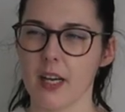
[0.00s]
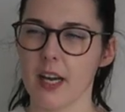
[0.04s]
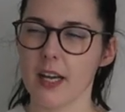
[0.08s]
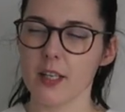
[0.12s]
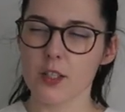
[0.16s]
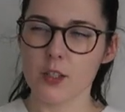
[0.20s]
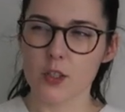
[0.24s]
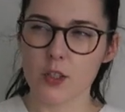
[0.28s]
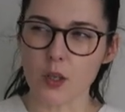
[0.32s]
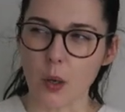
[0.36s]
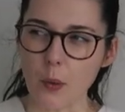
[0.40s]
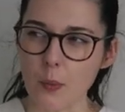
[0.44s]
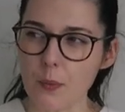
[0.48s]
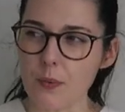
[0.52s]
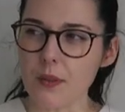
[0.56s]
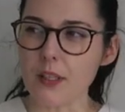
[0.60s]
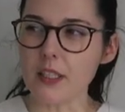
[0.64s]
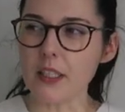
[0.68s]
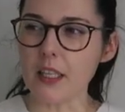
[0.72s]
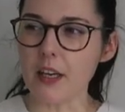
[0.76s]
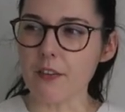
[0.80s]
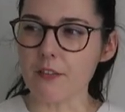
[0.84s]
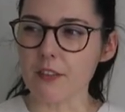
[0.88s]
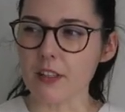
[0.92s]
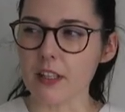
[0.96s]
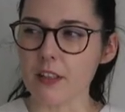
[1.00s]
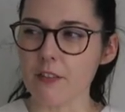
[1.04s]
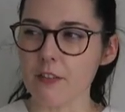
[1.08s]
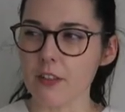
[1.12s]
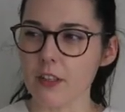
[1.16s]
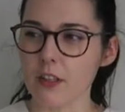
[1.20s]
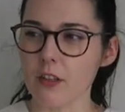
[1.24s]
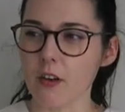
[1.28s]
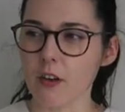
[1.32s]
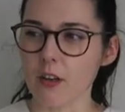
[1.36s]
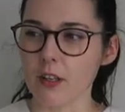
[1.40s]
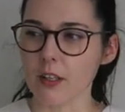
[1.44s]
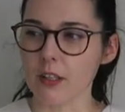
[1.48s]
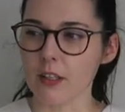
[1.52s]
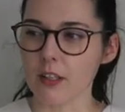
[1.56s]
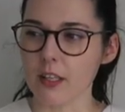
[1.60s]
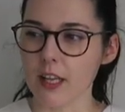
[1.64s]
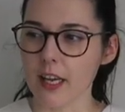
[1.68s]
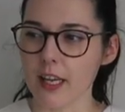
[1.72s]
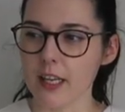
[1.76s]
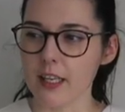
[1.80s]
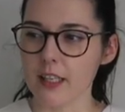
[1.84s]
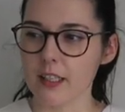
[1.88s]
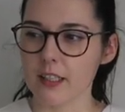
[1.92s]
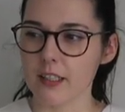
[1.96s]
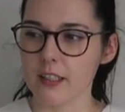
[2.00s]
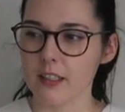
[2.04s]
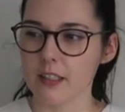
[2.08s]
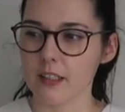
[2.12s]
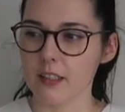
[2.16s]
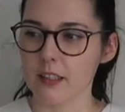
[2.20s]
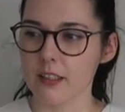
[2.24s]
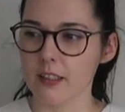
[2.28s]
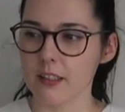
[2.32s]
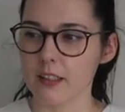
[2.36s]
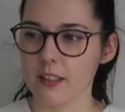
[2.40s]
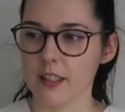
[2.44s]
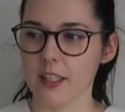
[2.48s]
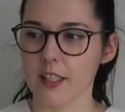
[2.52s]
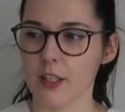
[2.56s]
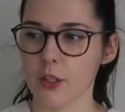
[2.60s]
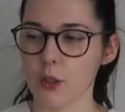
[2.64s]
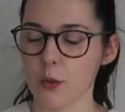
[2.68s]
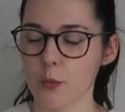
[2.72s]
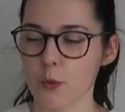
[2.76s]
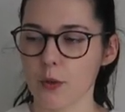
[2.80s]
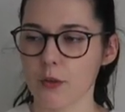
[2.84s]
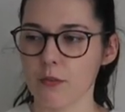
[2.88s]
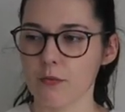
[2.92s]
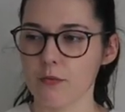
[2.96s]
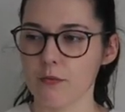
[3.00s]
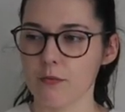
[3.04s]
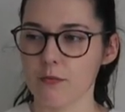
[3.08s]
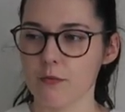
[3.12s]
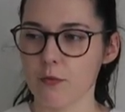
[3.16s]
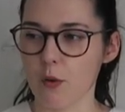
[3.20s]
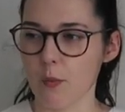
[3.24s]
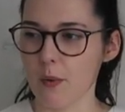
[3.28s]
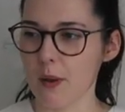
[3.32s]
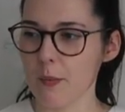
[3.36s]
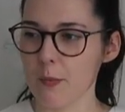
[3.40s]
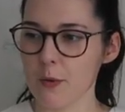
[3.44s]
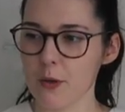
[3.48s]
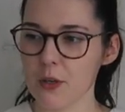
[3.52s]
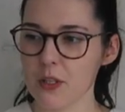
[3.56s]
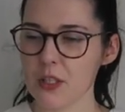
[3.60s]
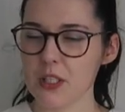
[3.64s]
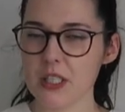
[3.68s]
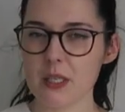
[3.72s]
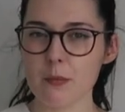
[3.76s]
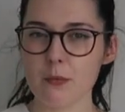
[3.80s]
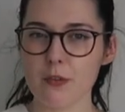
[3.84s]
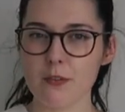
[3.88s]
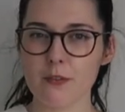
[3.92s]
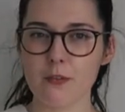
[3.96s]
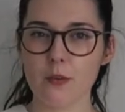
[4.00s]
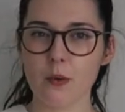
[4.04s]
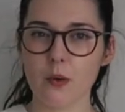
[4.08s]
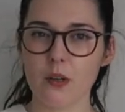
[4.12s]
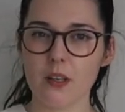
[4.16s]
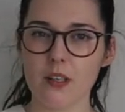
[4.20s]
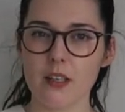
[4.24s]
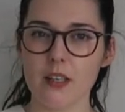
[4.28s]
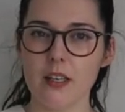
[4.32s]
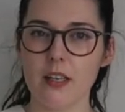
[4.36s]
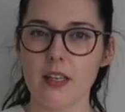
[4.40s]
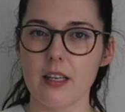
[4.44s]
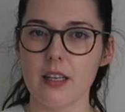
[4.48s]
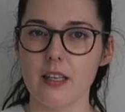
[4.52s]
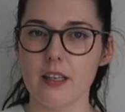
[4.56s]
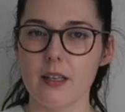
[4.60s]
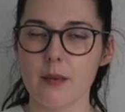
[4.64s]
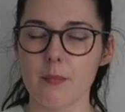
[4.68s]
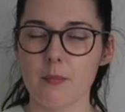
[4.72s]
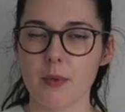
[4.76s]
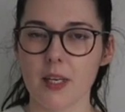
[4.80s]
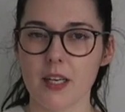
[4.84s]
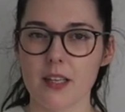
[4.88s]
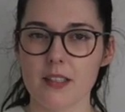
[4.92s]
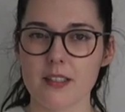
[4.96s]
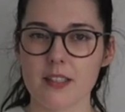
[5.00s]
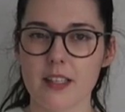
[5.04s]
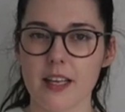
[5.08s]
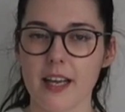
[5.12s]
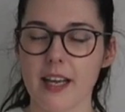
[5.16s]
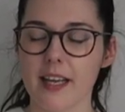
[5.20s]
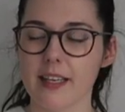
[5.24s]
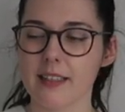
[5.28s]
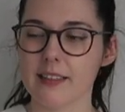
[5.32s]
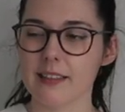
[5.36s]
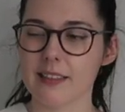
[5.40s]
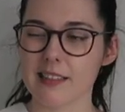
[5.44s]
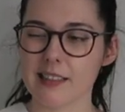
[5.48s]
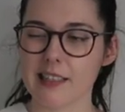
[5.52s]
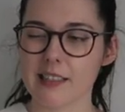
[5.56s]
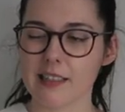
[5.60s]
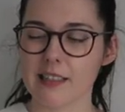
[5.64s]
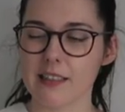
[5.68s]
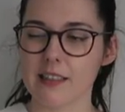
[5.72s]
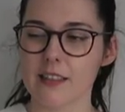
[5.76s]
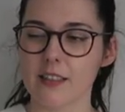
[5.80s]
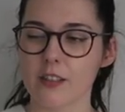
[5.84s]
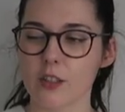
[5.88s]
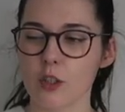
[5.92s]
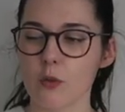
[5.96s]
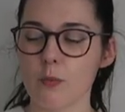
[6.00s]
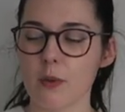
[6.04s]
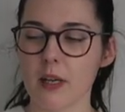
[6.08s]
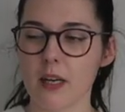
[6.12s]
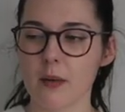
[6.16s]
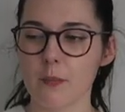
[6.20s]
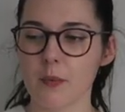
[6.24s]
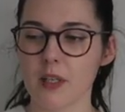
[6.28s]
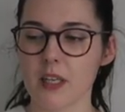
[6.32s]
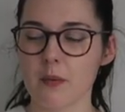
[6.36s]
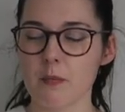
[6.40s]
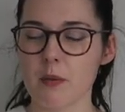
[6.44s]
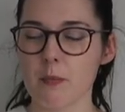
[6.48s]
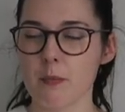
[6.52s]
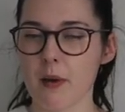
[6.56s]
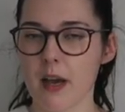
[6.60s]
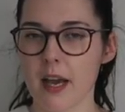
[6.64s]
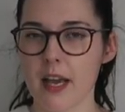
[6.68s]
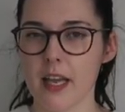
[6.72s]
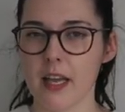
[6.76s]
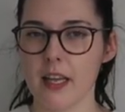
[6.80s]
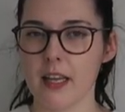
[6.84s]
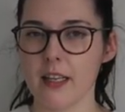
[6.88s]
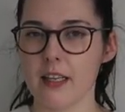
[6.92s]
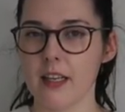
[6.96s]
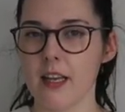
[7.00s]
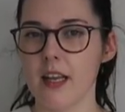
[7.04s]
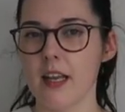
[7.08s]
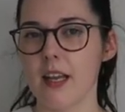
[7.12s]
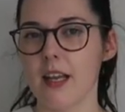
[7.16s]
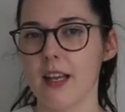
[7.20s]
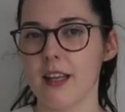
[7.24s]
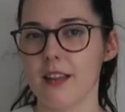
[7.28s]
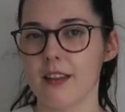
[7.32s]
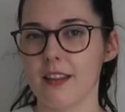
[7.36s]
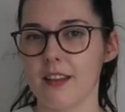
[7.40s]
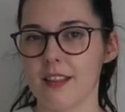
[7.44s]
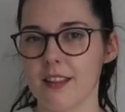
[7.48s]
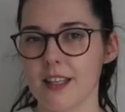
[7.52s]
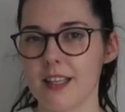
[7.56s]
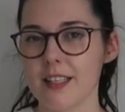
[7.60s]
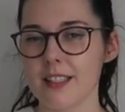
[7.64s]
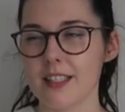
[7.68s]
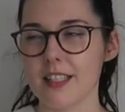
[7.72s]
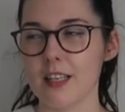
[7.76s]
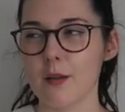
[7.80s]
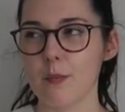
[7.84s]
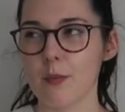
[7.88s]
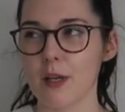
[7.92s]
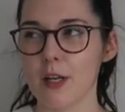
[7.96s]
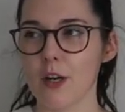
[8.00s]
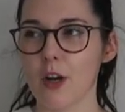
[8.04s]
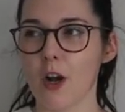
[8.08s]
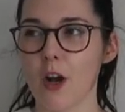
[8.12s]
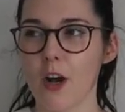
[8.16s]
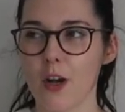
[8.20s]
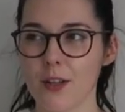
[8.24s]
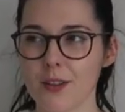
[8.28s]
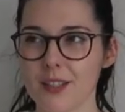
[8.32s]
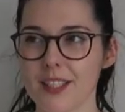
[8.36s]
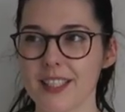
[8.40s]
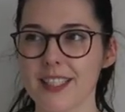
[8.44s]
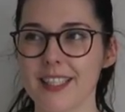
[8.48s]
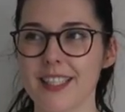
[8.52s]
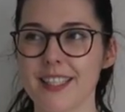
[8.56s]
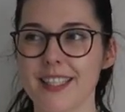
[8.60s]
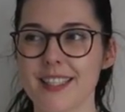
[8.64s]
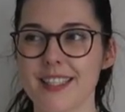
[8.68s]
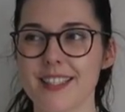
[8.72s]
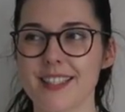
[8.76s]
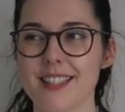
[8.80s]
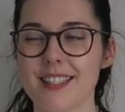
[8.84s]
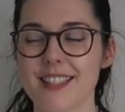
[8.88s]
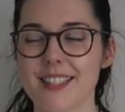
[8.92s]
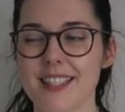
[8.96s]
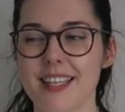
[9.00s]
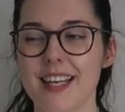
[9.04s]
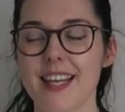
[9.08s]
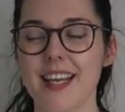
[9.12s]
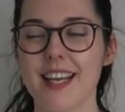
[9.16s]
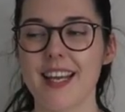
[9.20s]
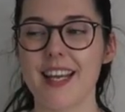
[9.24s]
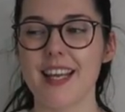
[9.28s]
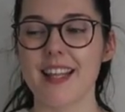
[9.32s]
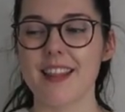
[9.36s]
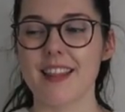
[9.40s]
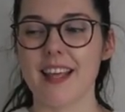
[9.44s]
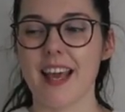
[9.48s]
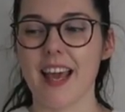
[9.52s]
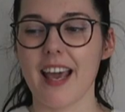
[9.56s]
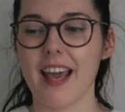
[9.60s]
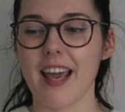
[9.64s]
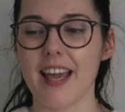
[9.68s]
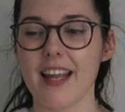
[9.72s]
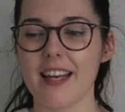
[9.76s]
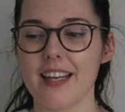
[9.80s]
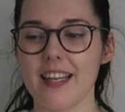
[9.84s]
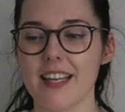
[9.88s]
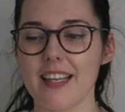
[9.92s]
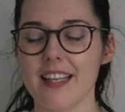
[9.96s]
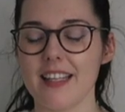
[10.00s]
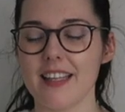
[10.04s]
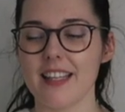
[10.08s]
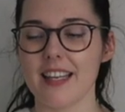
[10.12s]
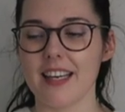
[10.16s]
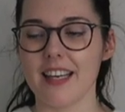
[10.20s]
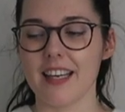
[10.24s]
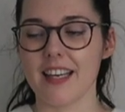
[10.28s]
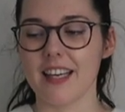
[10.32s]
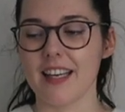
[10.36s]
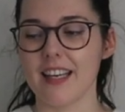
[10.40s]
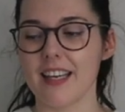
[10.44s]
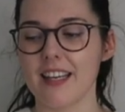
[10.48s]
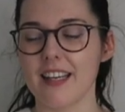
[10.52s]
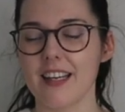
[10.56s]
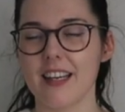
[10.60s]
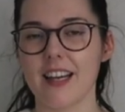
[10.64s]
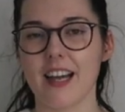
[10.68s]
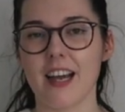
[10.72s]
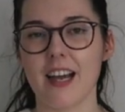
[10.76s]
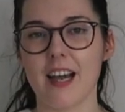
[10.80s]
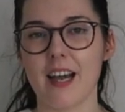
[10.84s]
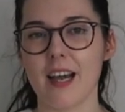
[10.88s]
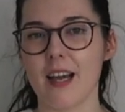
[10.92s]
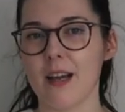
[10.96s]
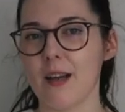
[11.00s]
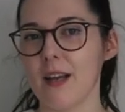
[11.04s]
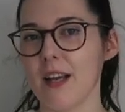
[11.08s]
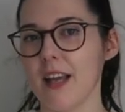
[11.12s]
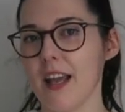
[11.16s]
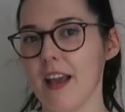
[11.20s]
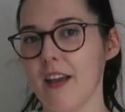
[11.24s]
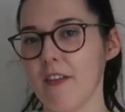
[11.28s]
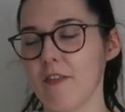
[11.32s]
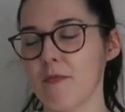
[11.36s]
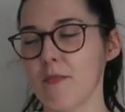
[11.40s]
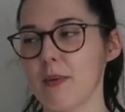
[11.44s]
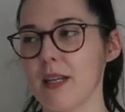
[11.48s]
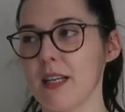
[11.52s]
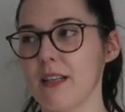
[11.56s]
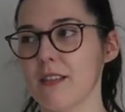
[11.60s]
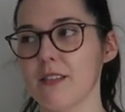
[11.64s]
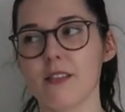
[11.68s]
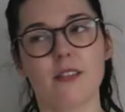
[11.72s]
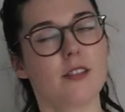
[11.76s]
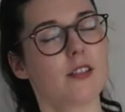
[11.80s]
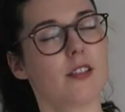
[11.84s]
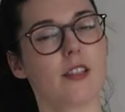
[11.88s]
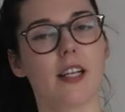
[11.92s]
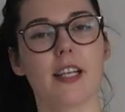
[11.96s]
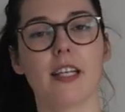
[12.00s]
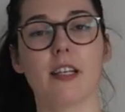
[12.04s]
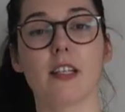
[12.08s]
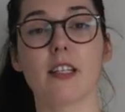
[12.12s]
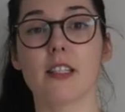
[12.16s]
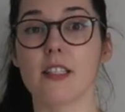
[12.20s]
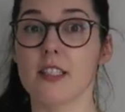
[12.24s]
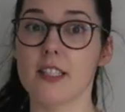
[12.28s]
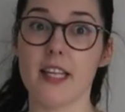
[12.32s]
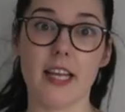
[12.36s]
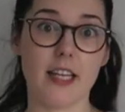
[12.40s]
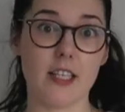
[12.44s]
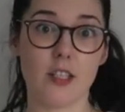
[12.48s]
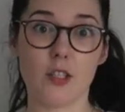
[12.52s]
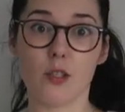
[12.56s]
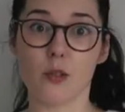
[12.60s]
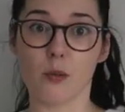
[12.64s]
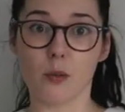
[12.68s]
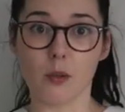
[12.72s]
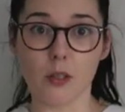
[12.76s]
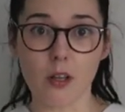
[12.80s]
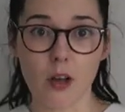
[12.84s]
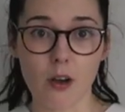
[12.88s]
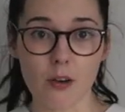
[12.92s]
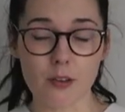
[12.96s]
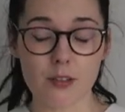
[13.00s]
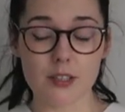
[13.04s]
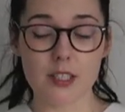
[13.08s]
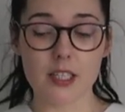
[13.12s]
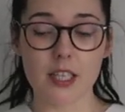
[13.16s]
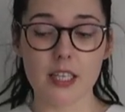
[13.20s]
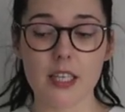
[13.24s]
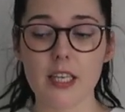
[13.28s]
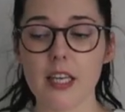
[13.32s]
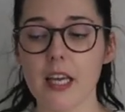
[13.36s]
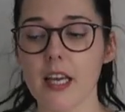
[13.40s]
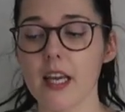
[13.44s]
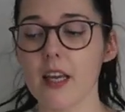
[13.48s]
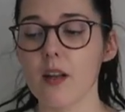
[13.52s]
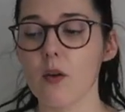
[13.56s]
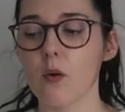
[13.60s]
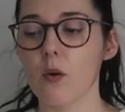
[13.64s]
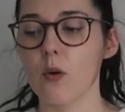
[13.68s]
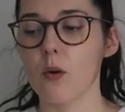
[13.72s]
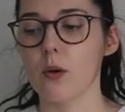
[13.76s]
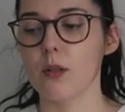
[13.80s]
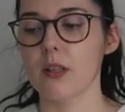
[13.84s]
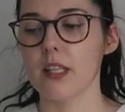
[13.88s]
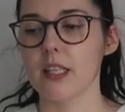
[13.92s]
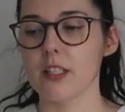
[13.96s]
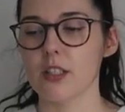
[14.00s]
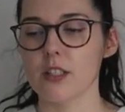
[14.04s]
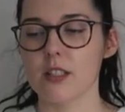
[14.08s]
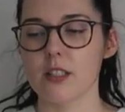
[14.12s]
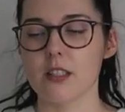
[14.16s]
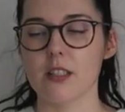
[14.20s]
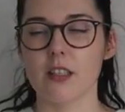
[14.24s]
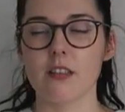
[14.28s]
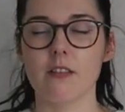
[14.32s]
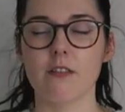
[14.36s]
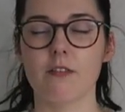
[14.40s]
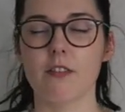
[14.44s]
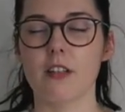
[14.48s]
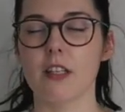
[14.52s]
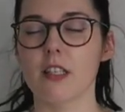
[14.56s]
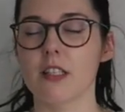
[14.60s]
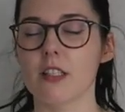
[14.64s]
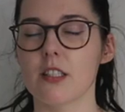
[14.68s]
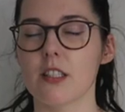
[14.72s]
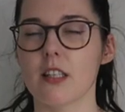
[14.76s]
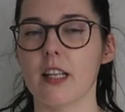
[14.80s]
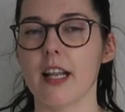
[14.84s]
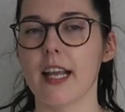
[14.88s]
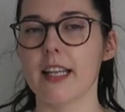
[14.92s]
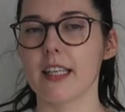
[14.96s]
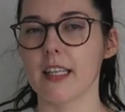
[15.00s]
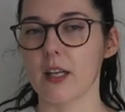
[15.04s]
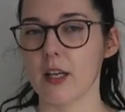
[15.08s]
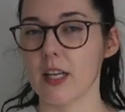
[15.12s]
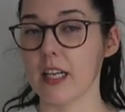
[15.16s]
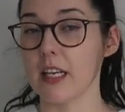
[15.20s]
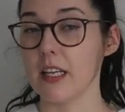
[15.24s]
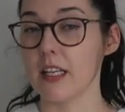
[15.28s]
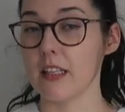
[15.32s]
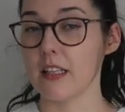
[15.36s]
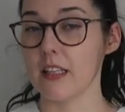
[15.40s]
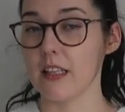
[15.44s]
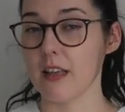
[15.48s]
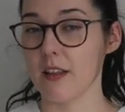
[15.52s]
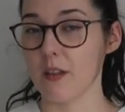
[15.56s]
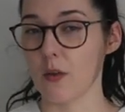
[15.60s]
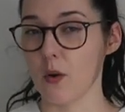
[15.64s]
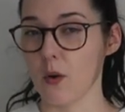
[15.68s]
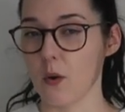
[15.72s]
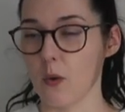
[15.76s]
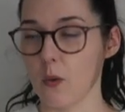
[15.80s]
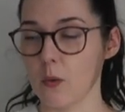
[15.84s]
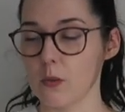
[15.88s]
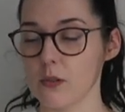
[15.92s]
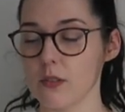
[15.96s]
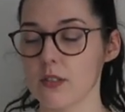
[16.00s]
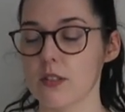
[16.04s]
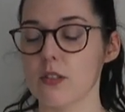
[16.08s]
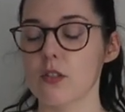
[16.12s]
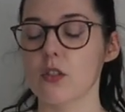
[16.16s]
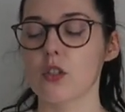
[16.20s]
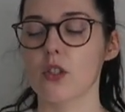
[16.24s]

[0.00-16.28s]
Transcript: I don't think I've ever gotten like a coupon for my birthday before, but I was like, you bet I'm going to be buying the things that have been on the list that either uh, have been like it takes too long to get or they just didn't fit into like any of the other hauls.